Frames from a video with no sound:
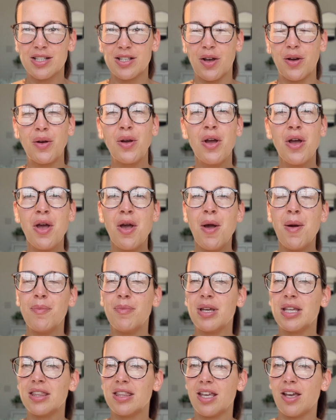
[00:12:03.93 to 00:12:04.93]
So
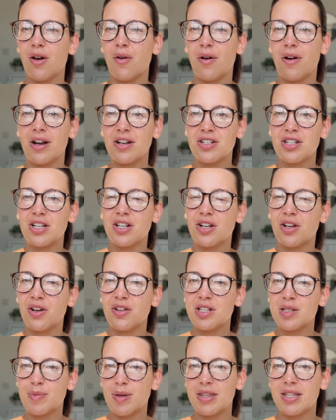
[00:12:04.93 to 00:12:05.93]
me and Theo are actually going to go
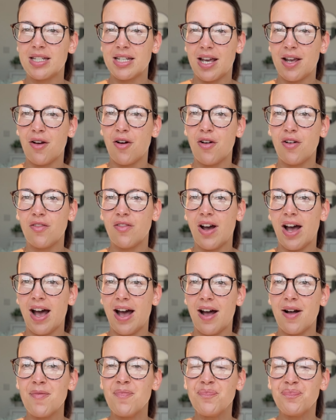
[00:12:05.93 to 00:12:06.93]
and spend the day over
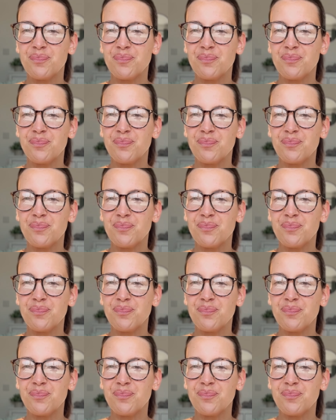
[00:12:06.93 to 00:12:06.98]
at